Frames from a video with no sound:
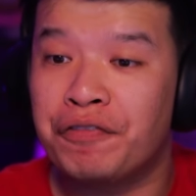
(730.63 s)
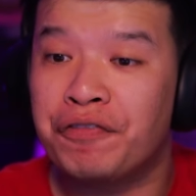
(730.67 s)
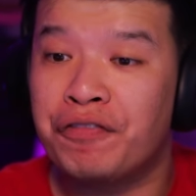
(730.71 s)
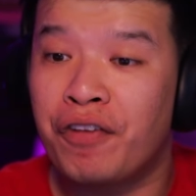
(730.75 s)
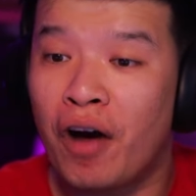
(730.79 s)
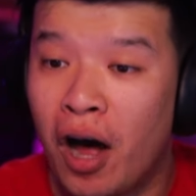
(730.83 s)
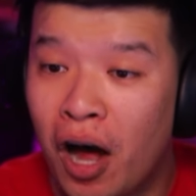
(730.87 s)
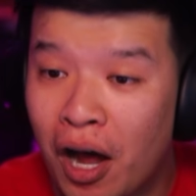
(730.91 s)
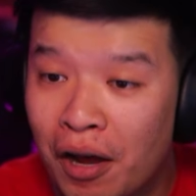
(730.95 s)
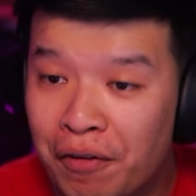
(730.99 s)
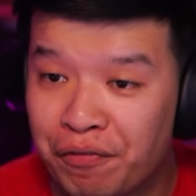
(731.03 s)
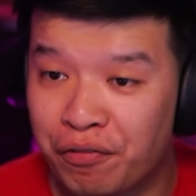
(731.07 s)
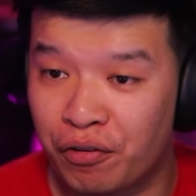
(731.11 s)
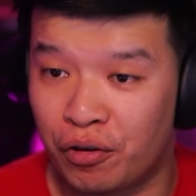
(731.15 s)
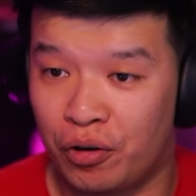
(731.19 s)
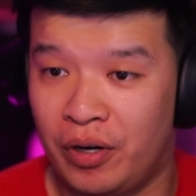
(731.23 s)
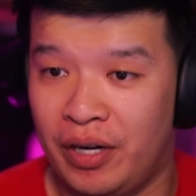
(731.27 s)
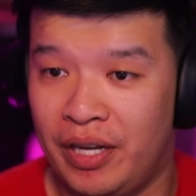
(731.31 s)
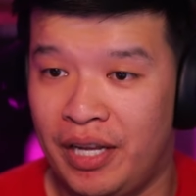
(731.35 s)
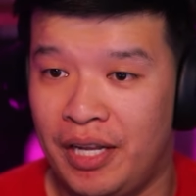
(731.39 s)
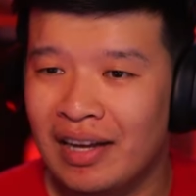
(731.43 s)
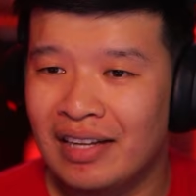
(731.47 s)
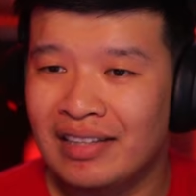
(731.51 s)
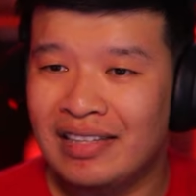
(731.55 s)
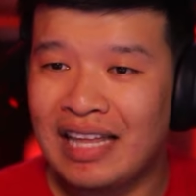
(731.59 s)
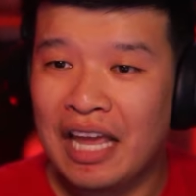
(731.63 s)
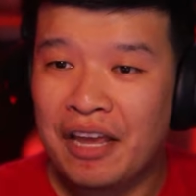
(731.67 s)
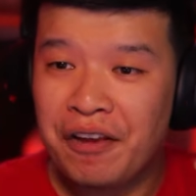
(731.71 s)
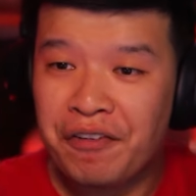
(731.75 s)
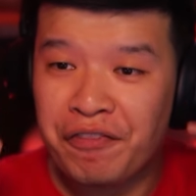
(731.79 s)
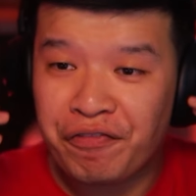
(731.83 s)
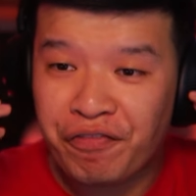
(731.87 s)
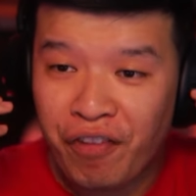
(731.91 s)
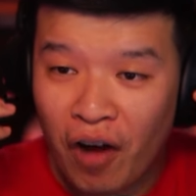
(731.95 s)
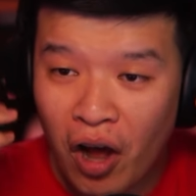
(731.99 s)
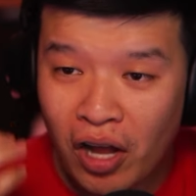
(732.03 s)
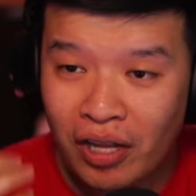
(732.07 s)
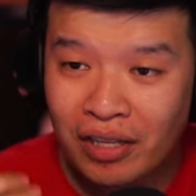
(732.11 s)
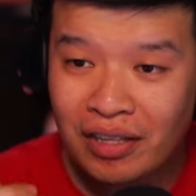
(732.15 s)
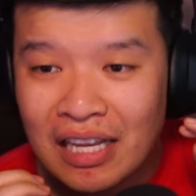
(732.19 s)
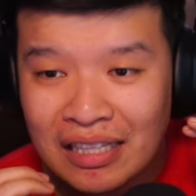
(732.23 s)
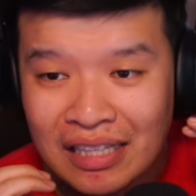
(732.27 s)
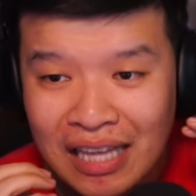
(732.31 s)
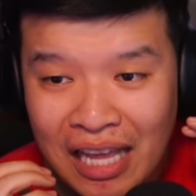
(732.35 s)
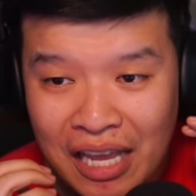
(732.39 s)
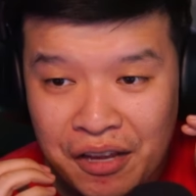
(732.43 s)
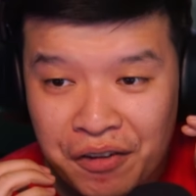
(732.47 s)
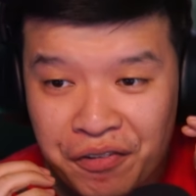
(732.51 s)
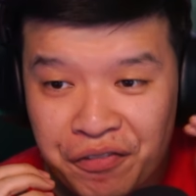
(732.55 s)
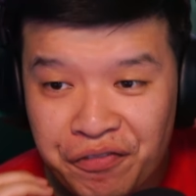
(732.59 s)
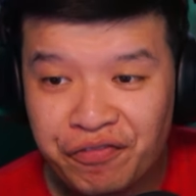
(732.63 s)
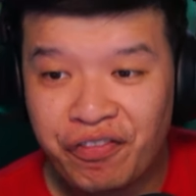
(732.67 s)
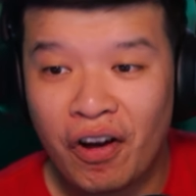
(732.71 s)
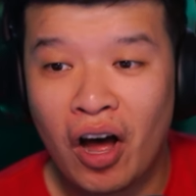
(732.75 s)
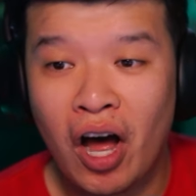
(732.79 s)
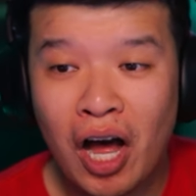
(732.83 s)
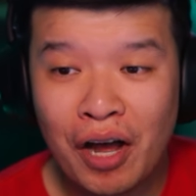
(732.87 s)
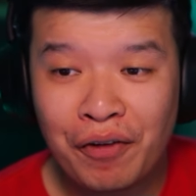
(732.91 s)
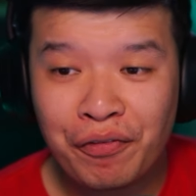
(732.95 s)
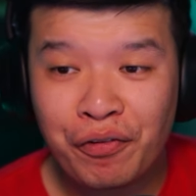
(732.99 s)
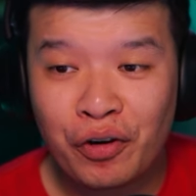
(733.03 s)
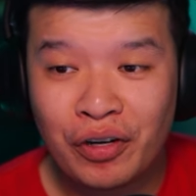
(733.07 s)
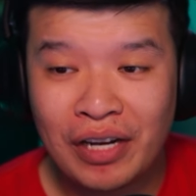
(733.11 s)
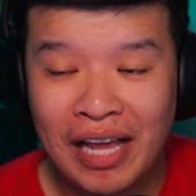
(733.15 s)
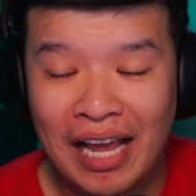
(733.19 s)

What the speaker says: fall for it. They fall for